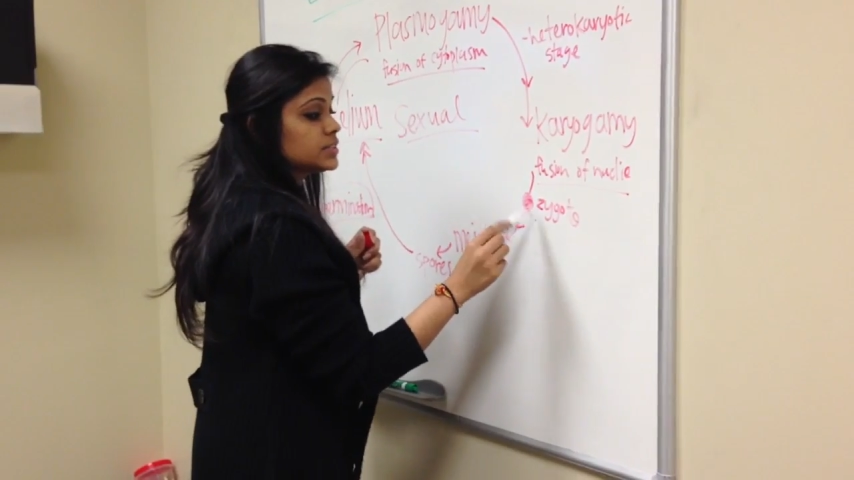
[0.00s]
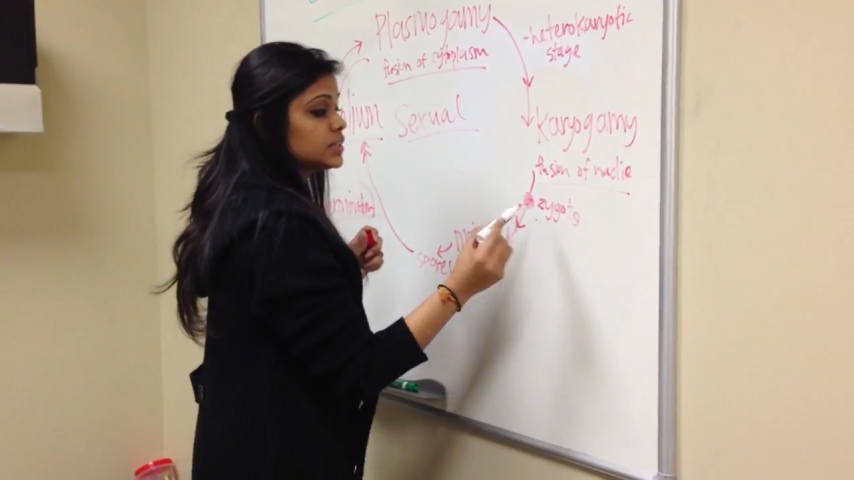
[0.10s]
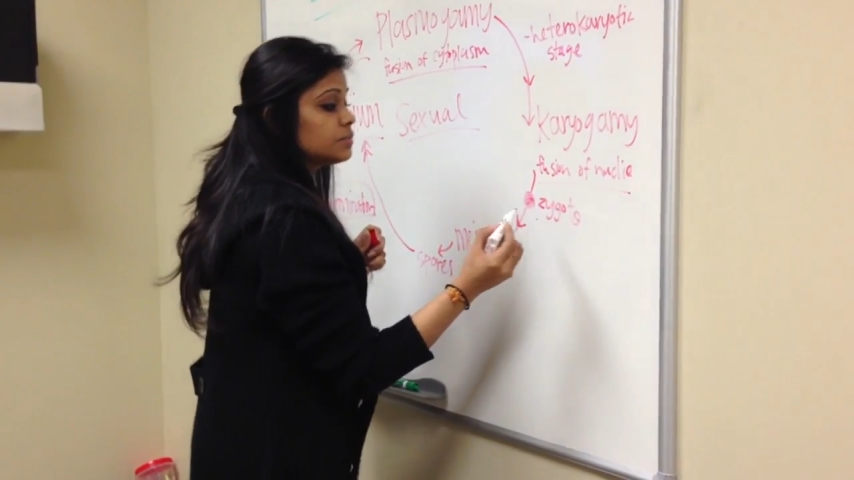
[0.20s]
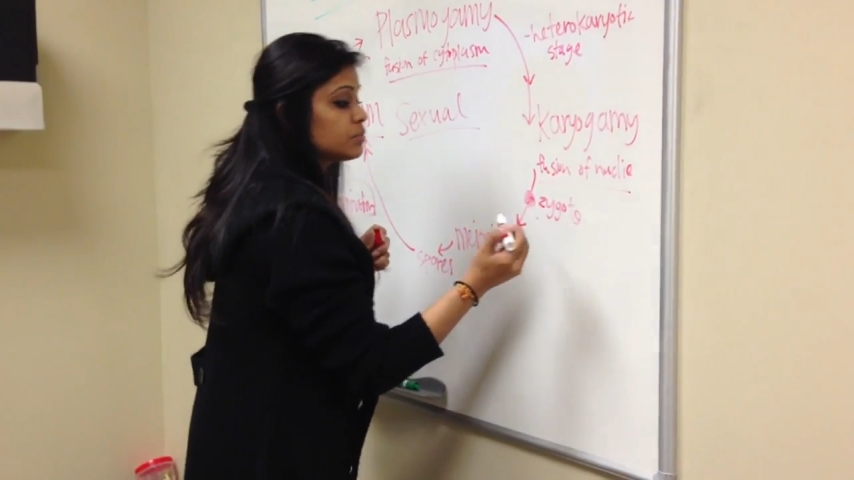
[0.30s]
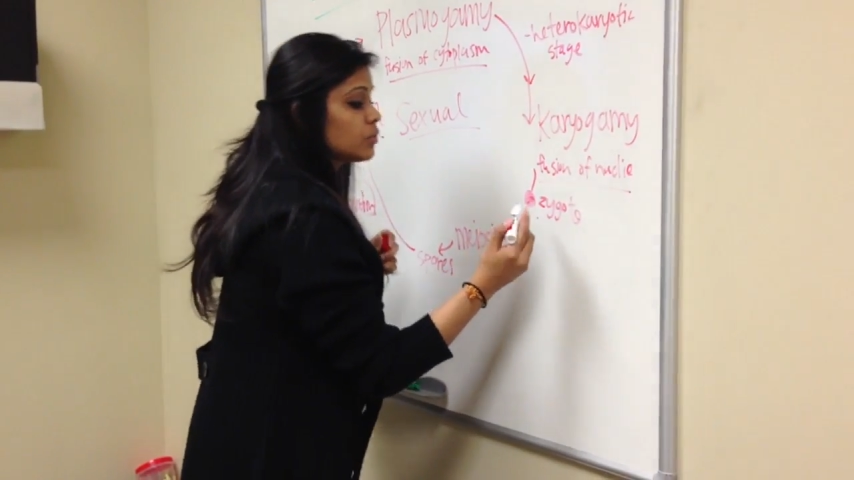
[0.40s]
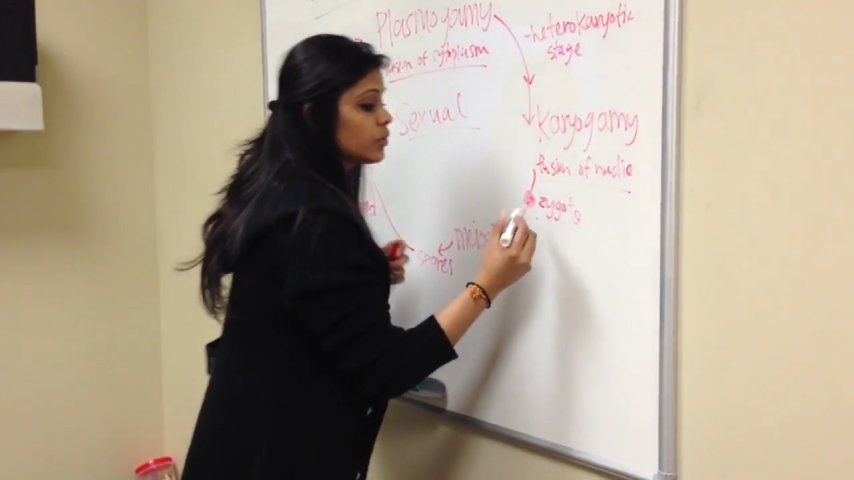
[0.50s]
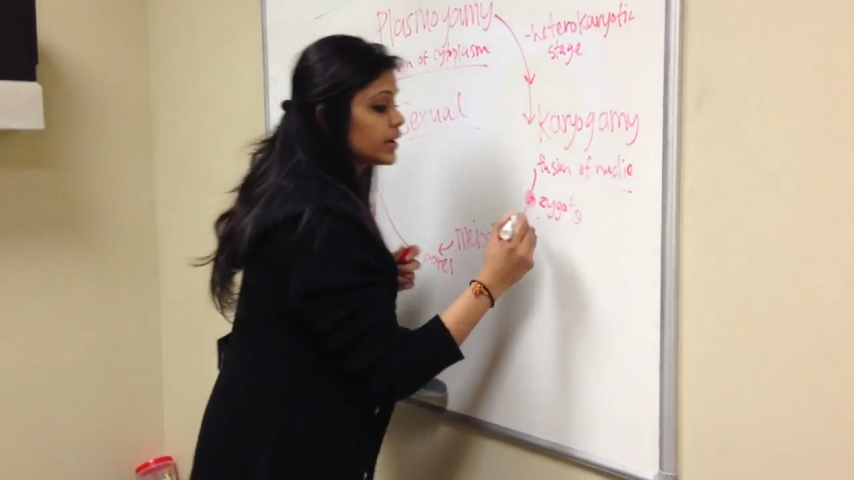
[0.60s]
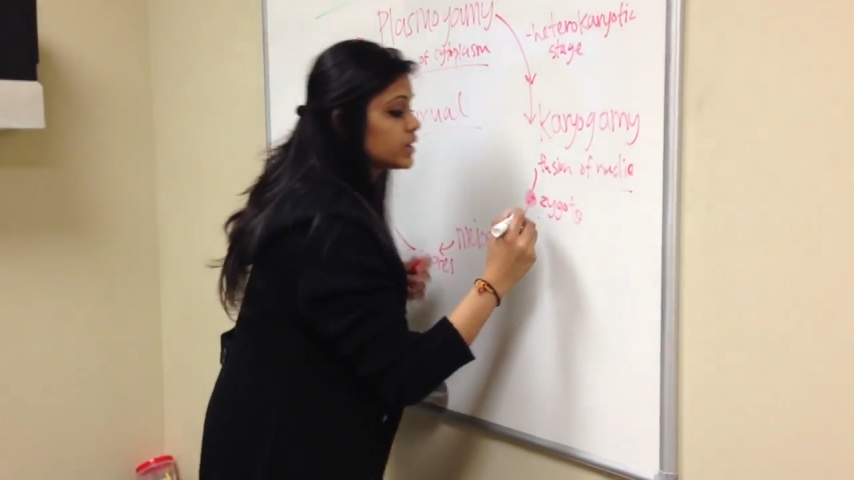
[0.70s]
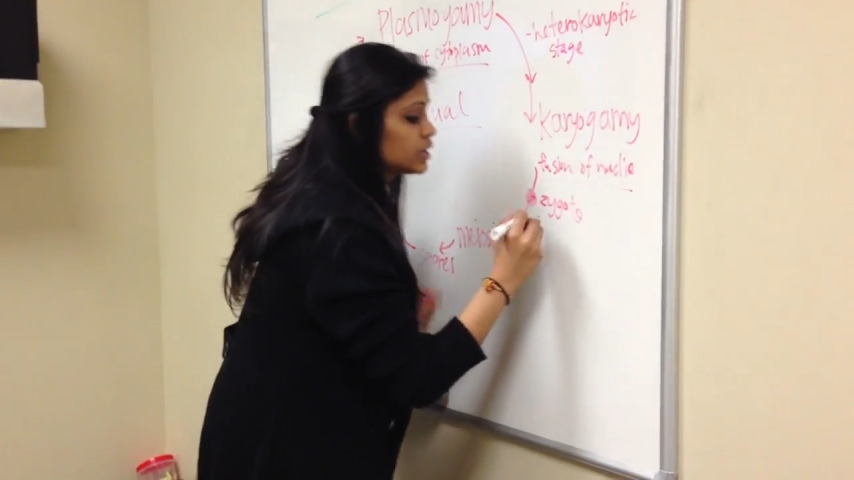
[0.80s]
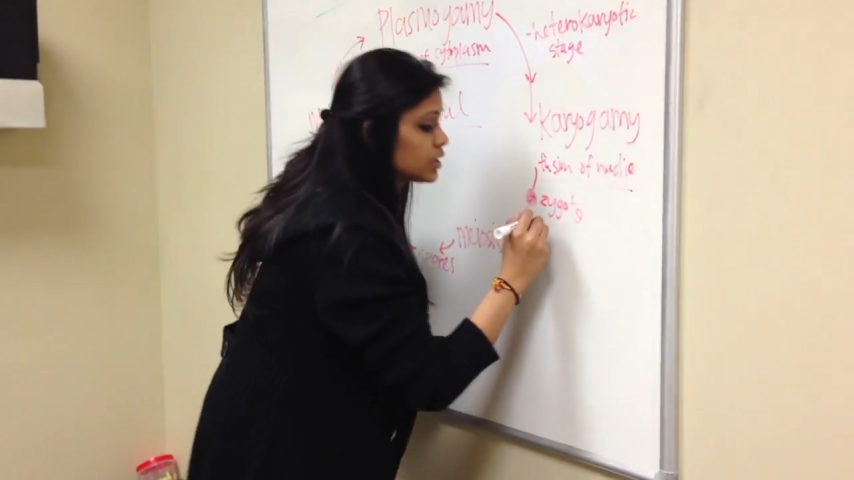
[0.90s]

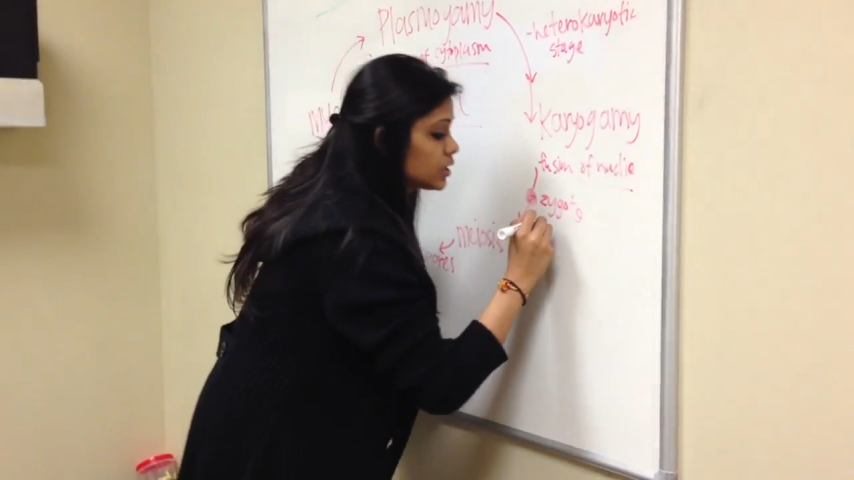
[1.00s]
diploid